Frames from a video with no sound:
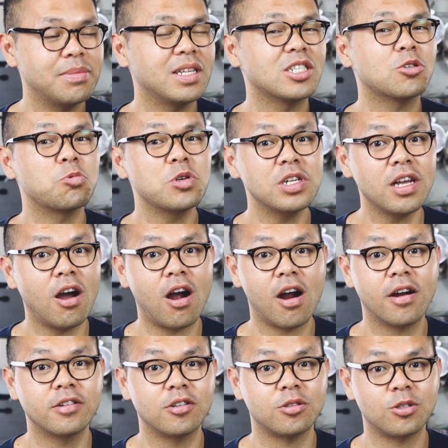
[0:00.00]
but it's really
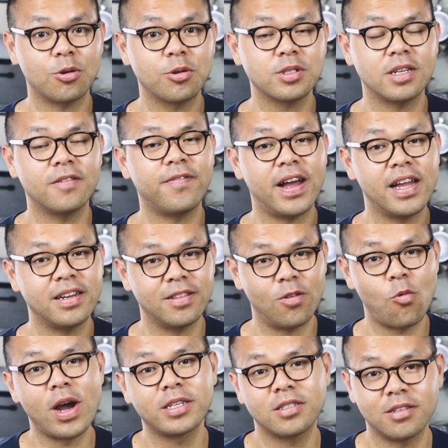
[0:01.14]
hard to source and find in the
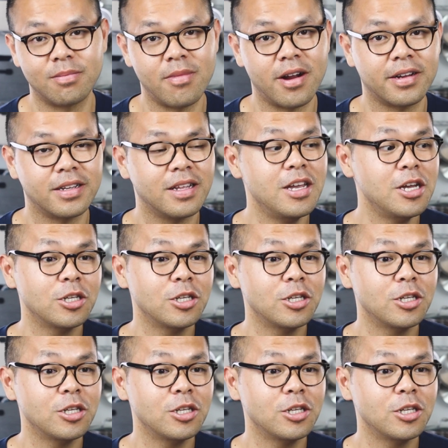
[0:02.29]
Western market.